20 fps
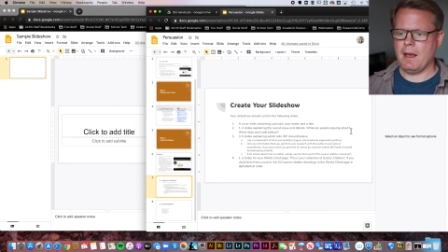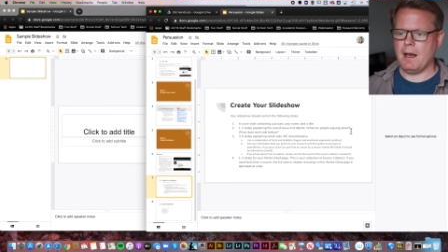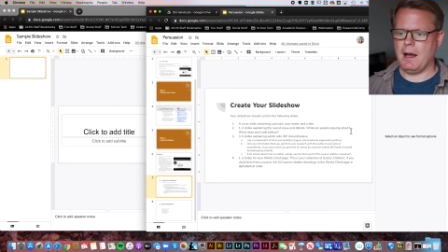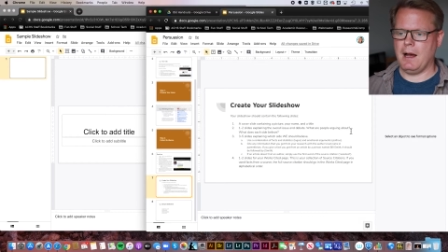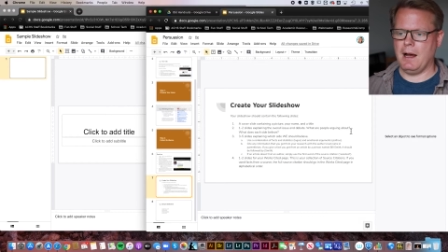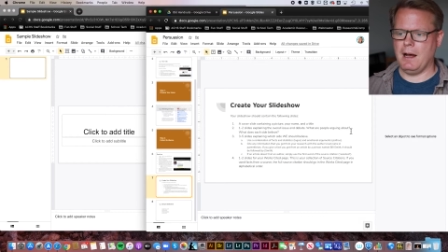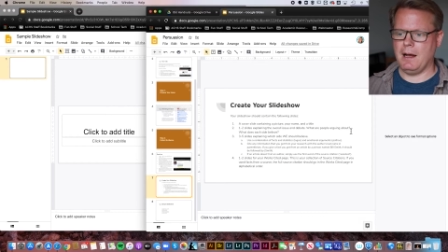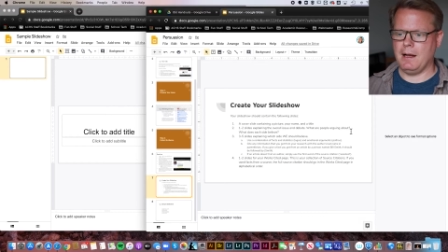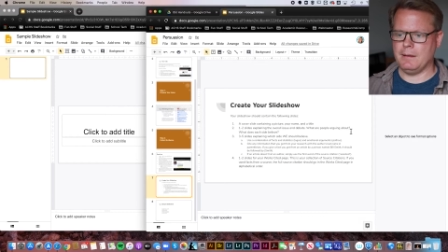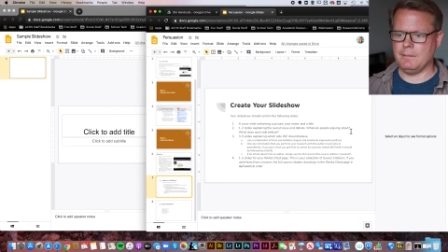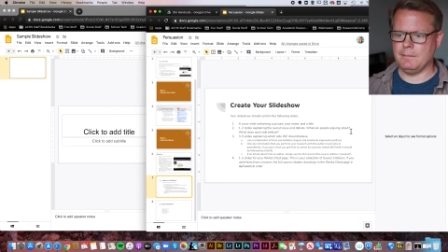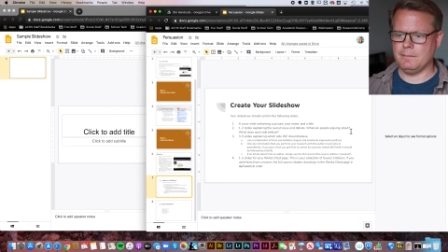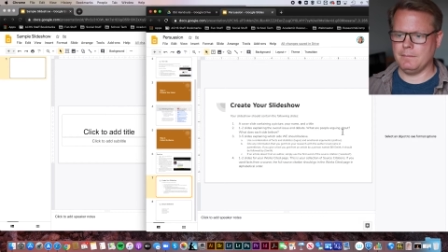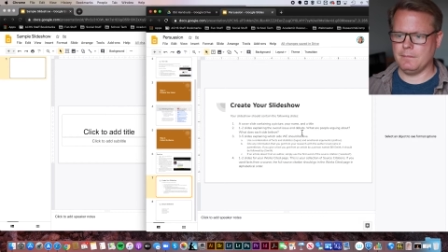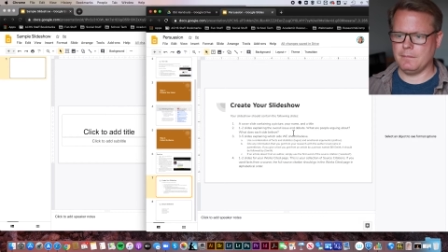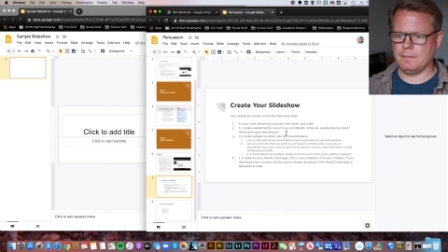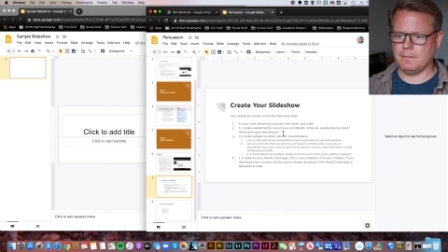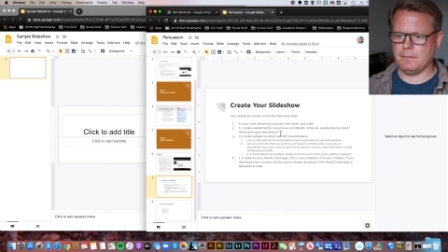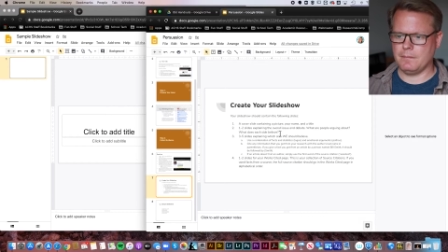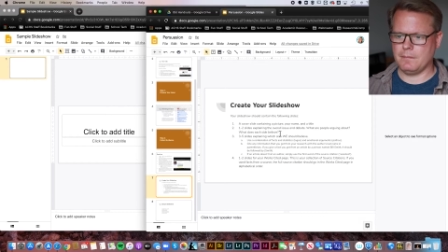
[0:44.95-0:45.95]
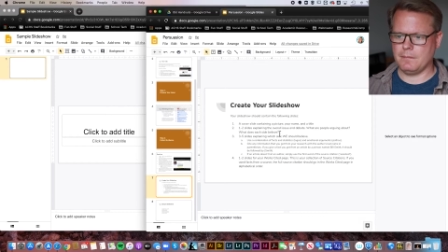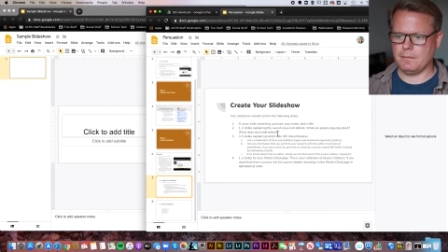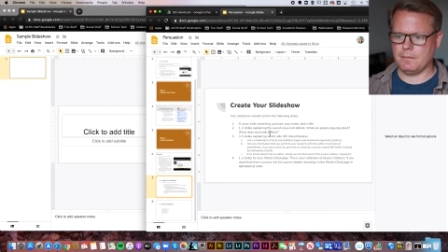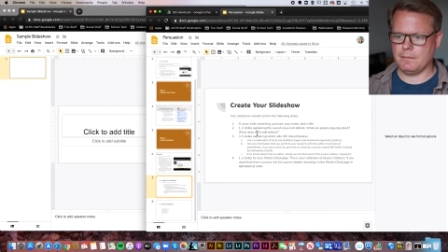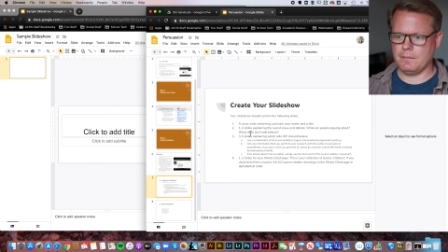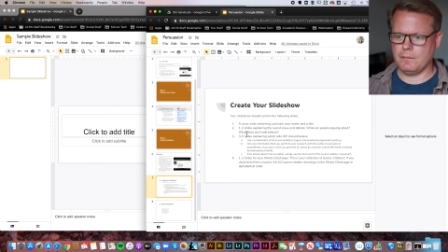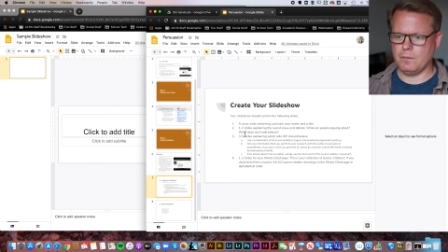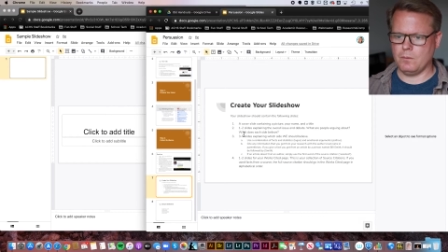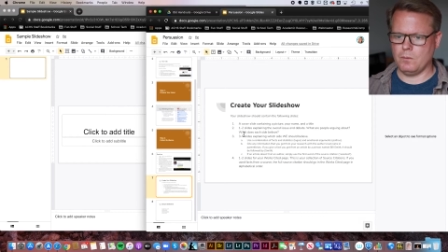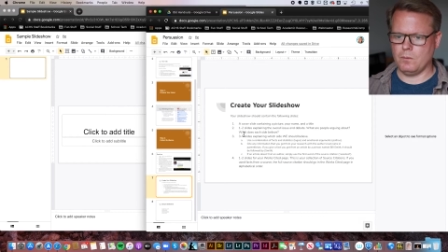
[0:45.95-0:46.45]
And
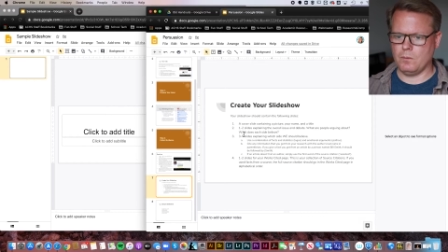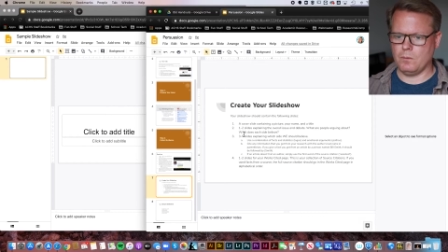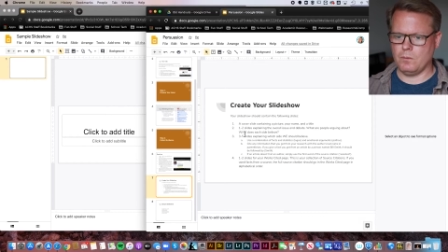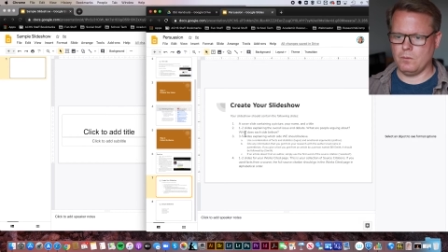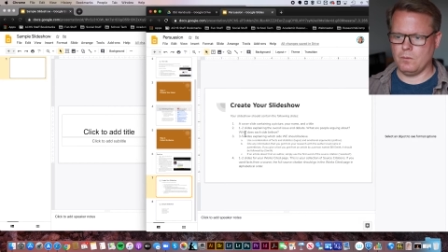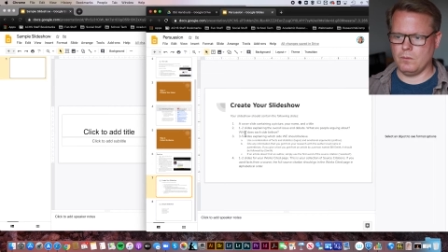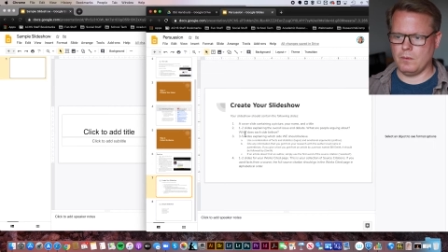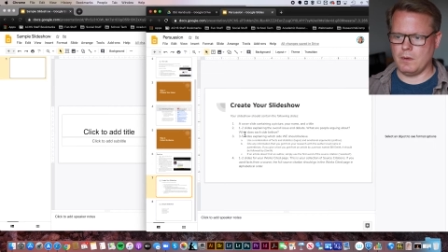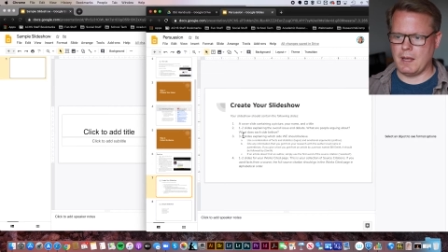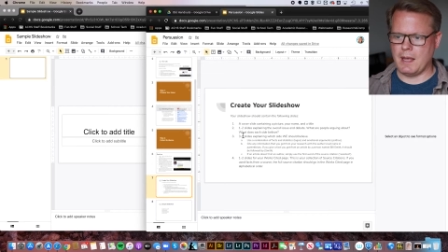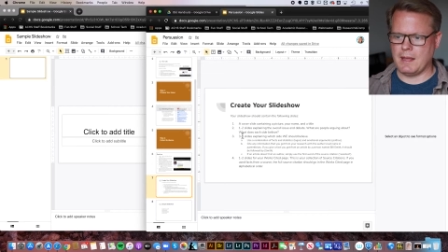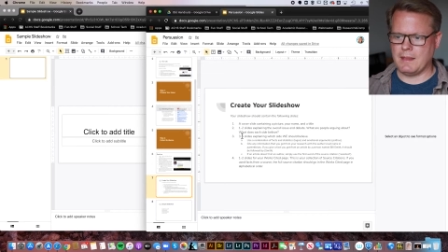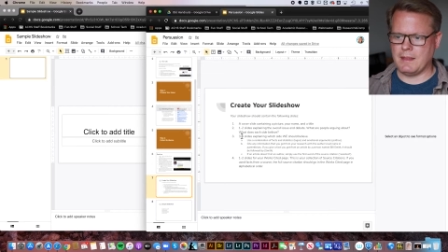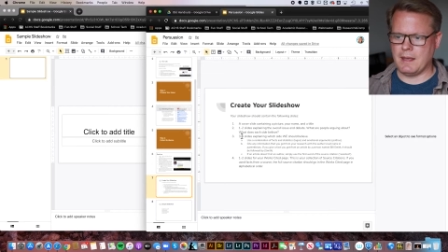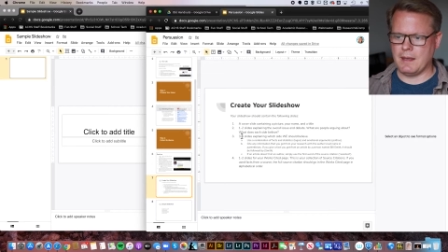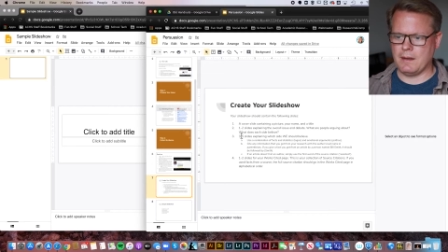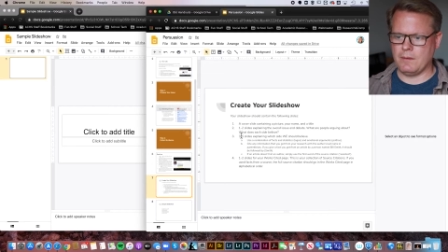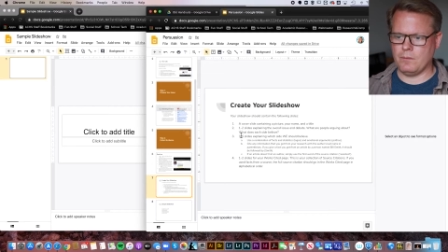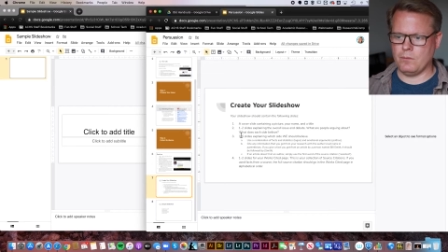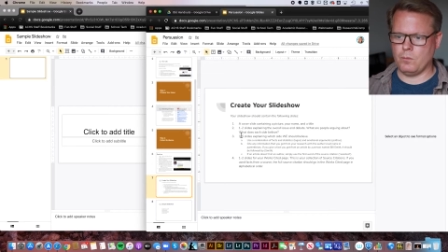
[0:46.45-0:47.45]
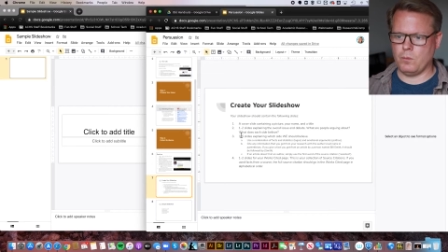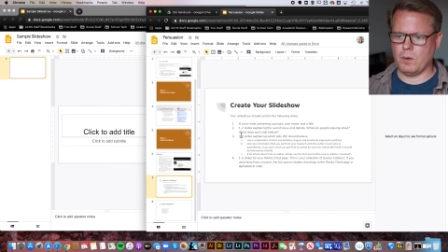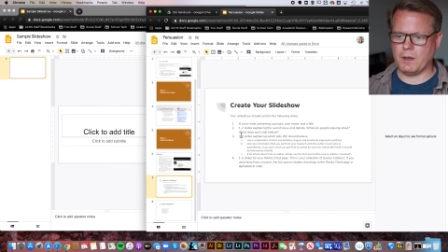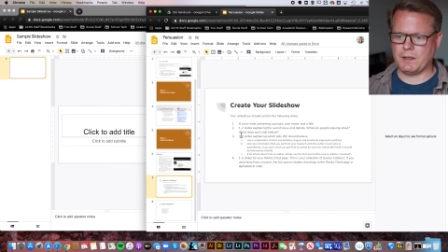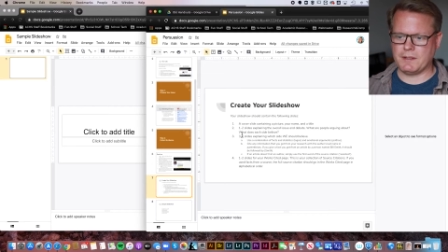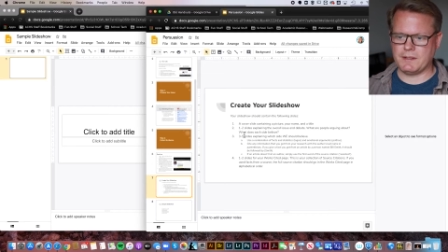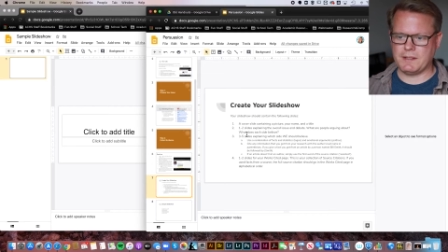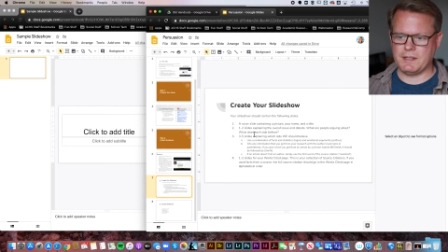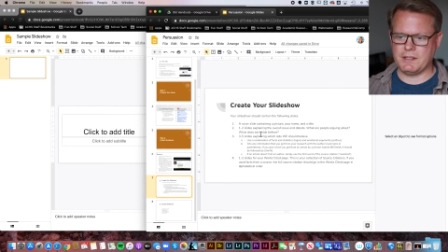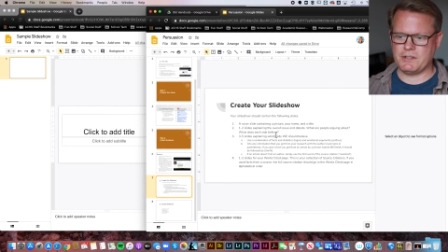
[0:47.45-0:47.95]
then what
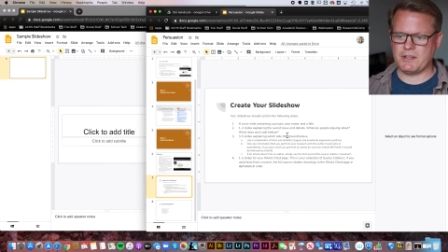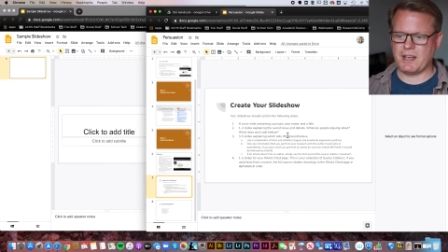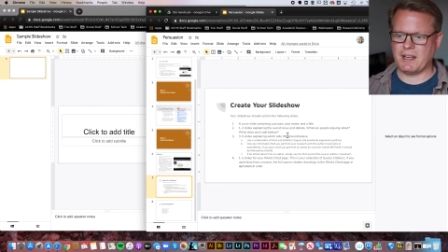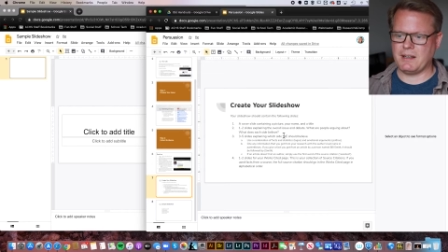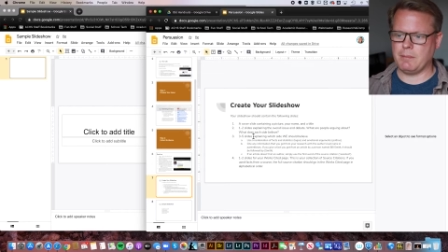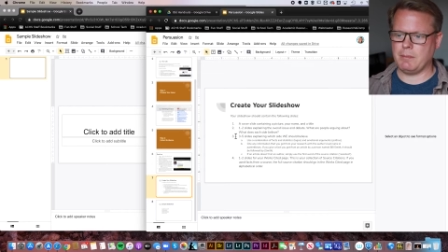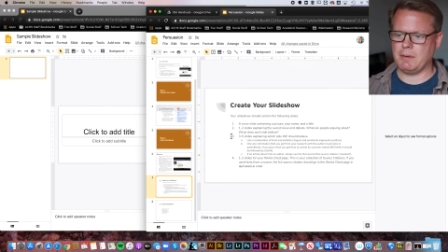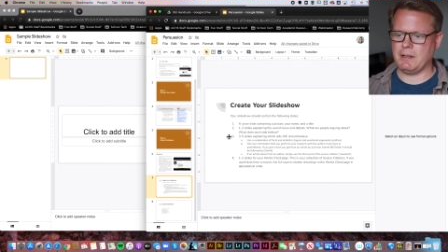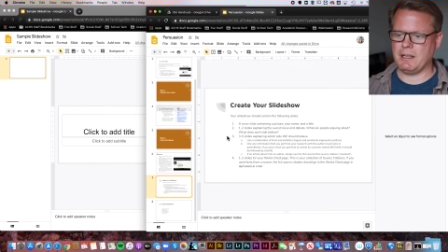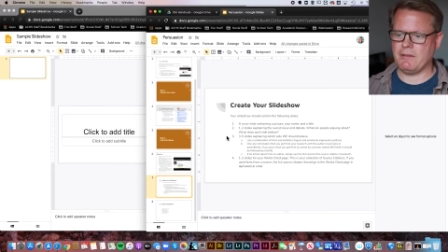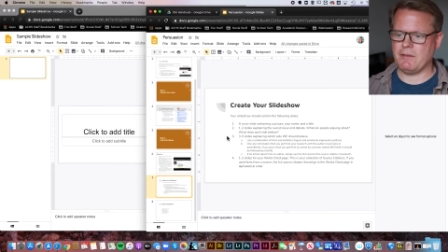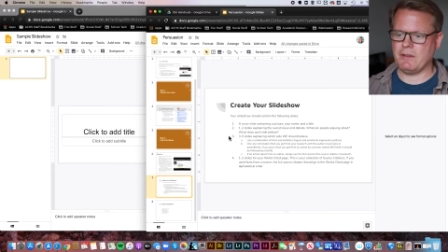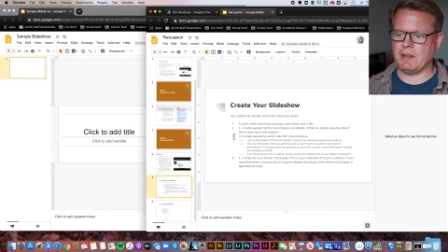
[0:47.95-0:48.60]
does each side believe?